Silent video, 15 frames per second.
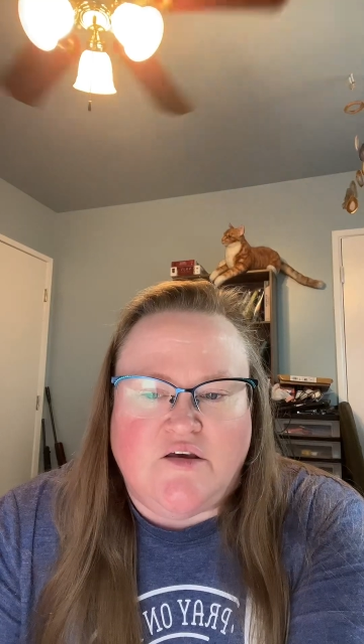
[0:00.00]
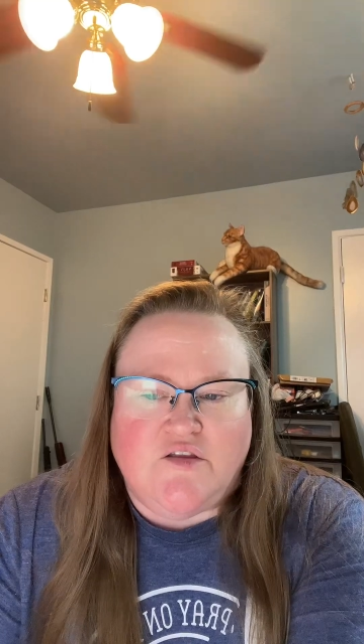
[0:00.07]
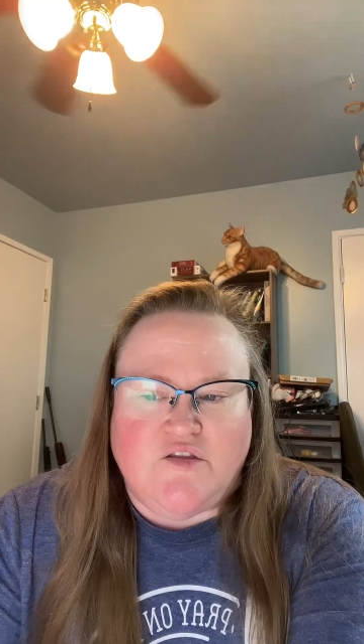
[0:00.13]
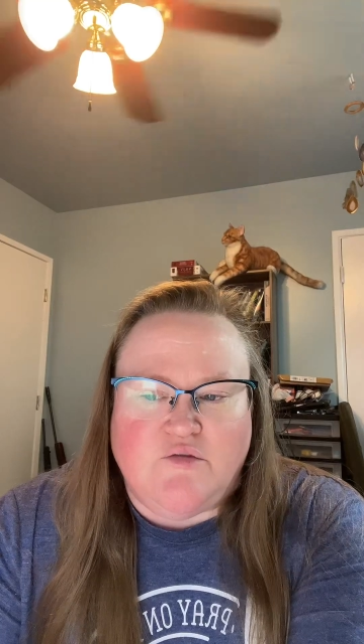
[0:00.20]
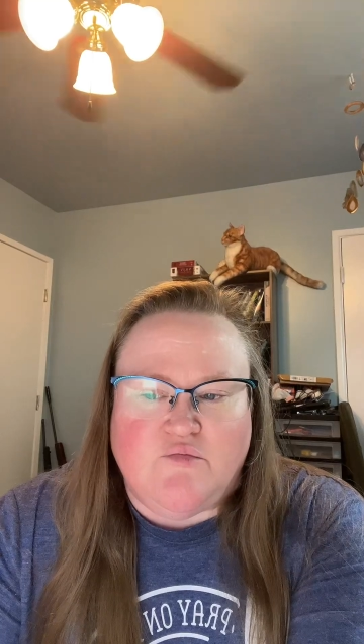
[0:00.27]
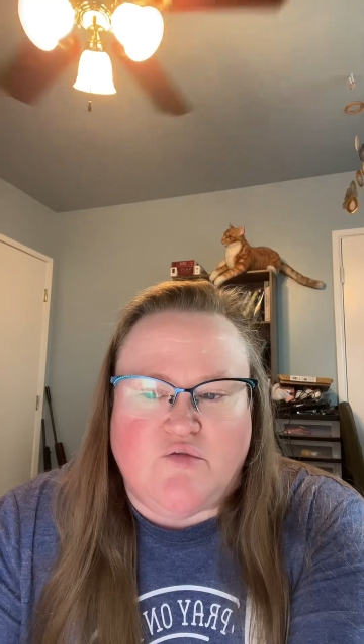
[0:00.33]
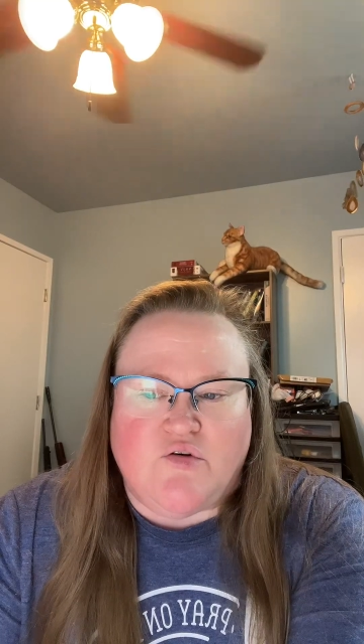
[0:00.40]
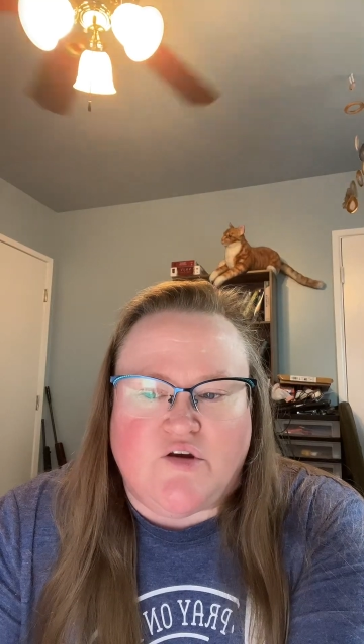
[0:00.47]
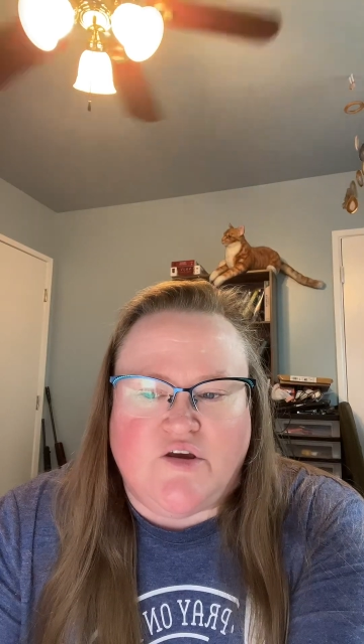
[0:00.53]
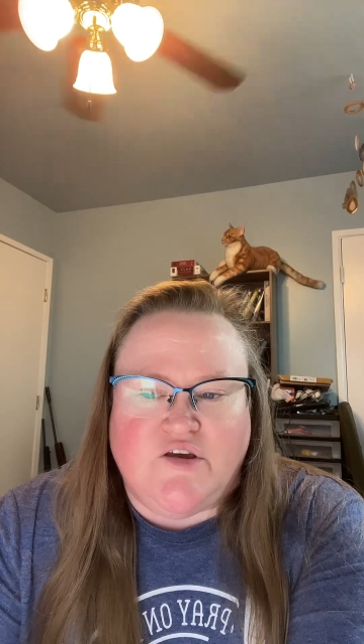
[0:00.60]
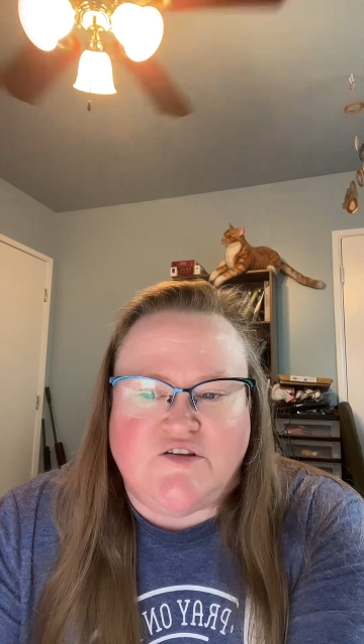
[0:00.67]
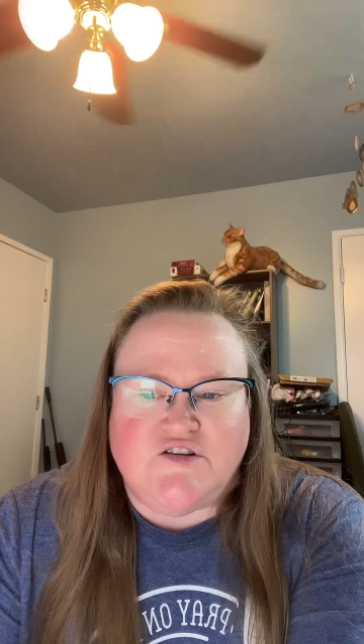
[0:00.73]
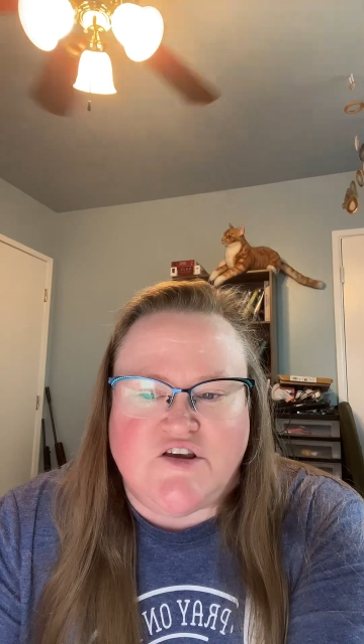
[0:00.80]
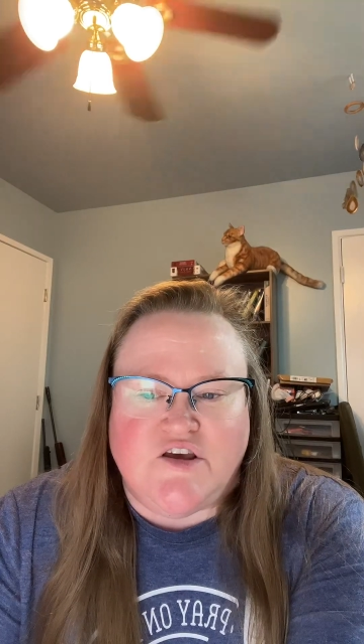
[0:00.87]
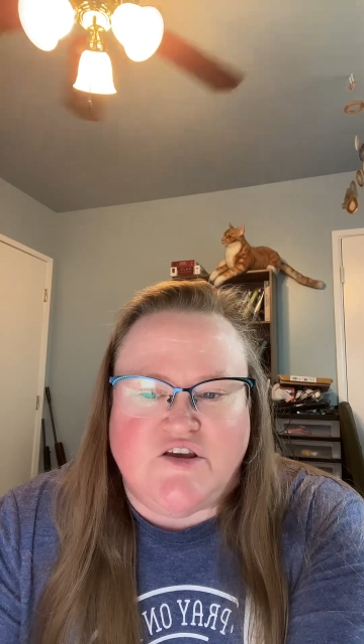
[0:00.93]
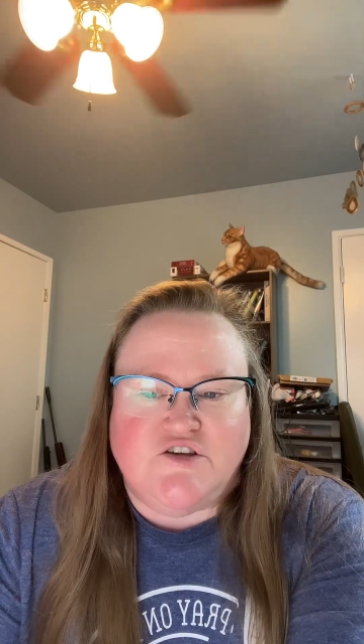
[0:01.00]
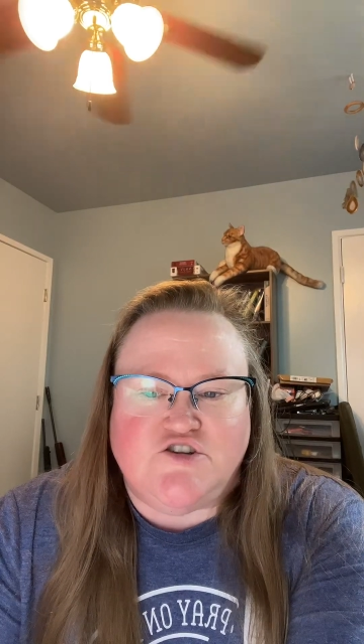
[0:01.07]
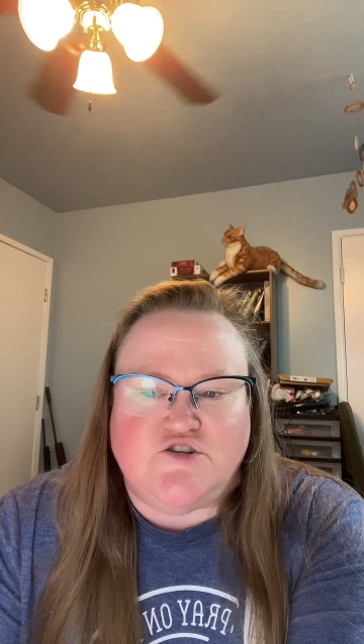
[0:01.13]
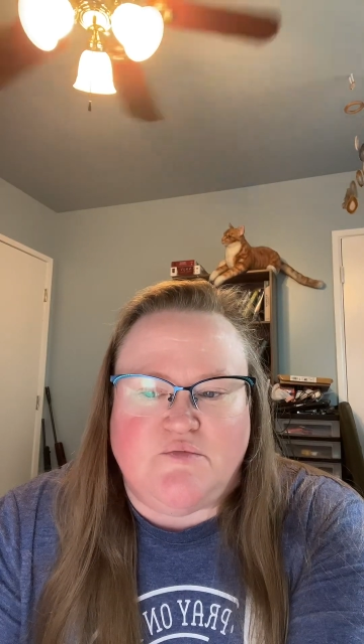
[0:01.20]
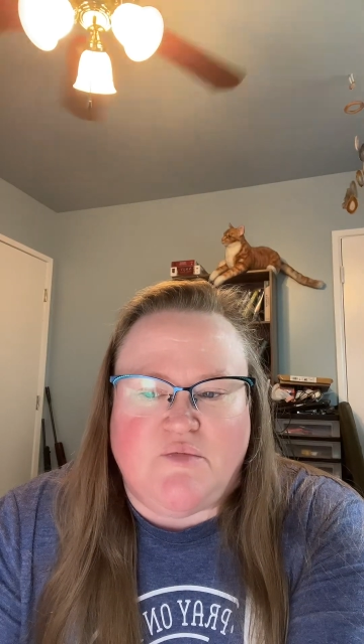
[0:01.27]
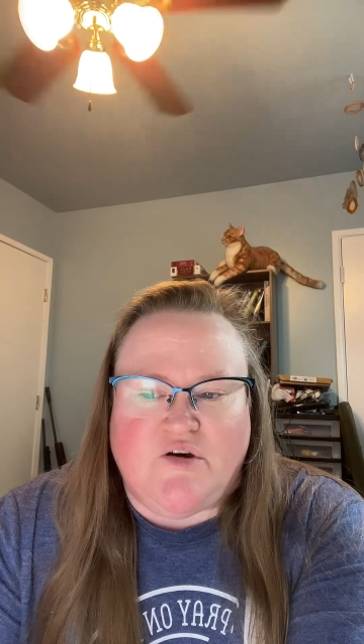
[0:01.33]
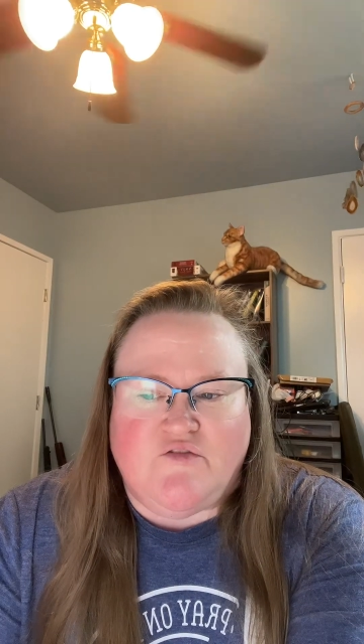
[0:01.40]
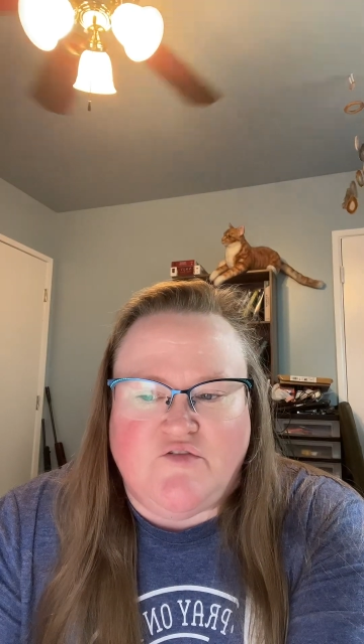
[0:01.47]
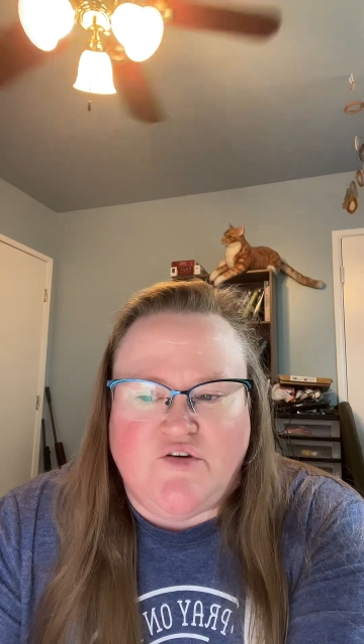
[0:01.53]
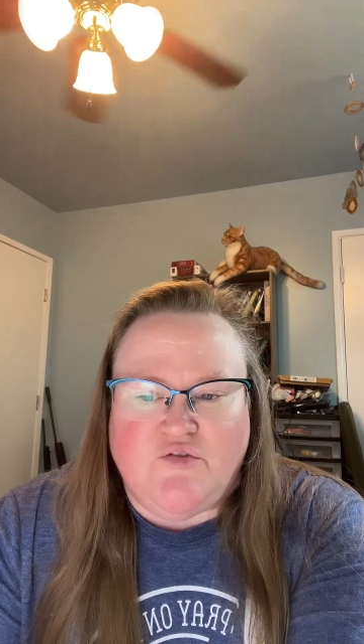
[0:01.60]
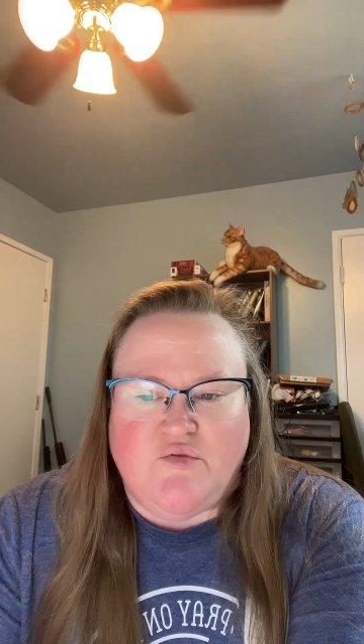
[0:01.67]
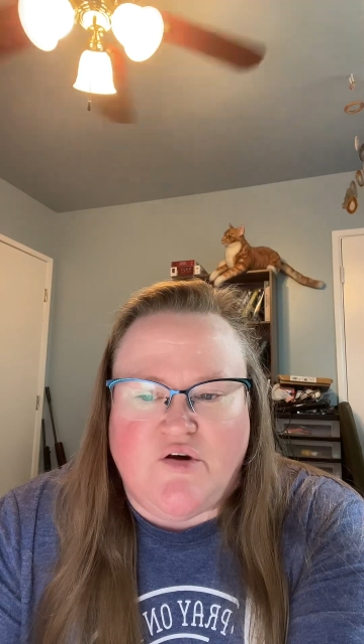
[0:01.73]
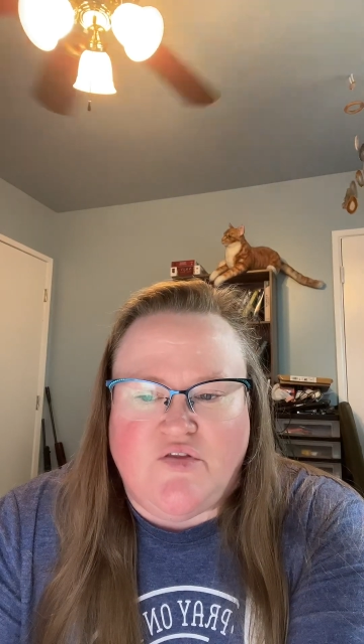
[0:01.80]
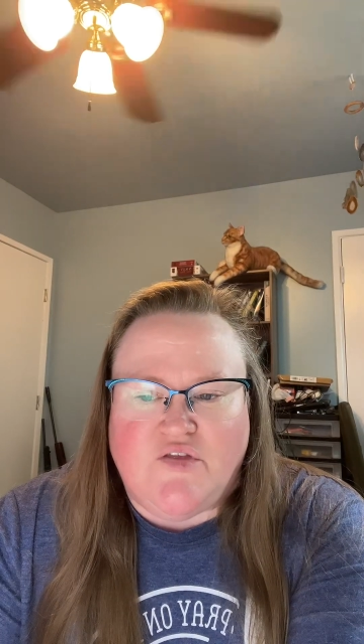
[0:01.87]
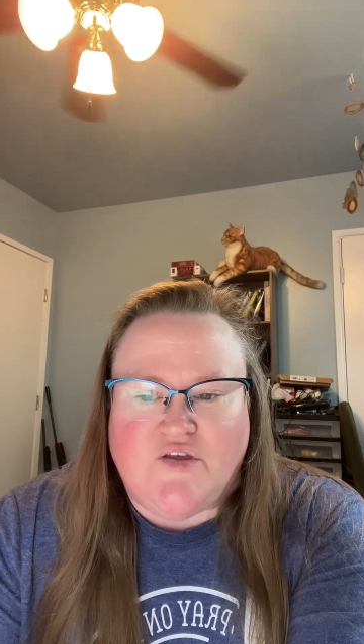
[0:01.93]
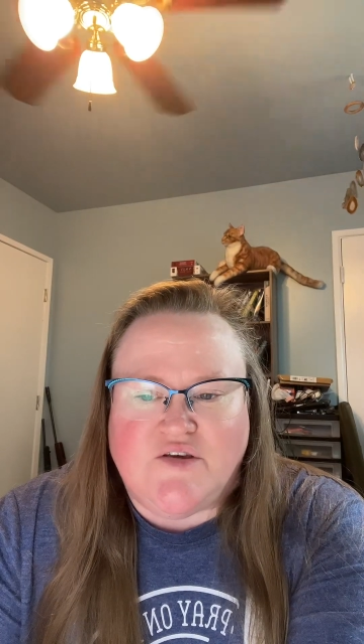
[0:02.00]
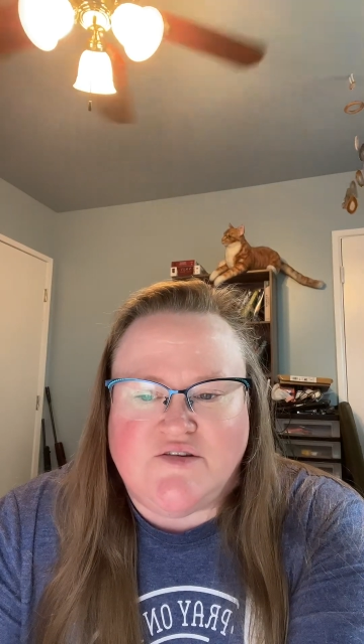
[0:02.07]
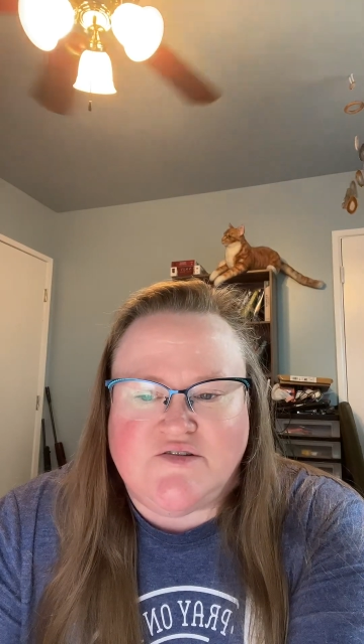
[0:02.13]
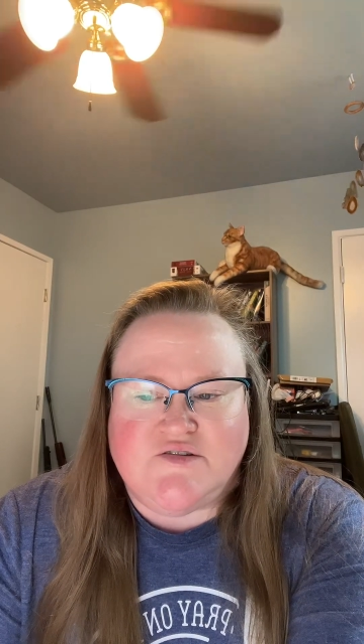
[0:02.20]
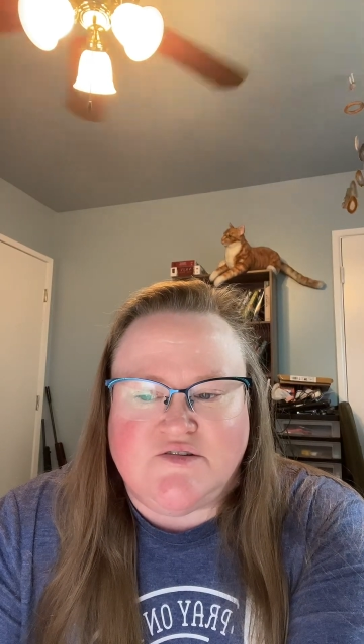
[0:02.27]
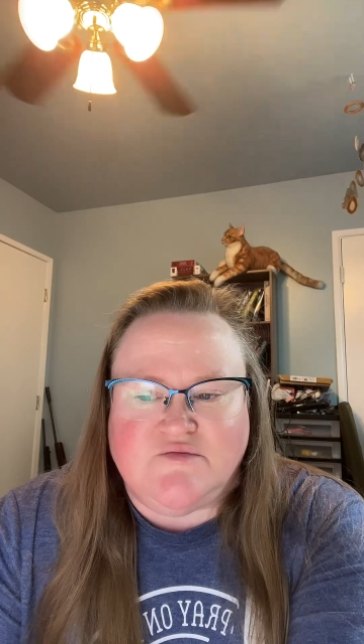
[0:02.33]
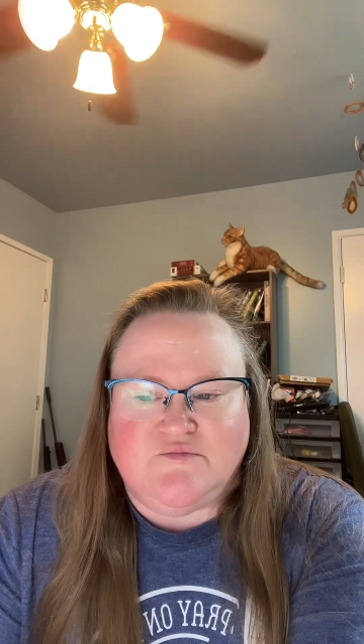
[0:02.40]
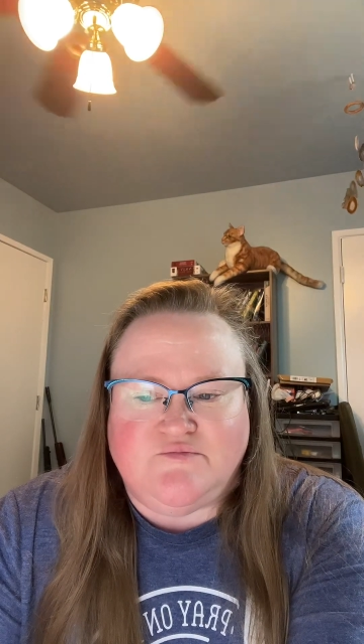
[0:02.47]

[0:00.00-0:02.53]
the more He changed my view on this.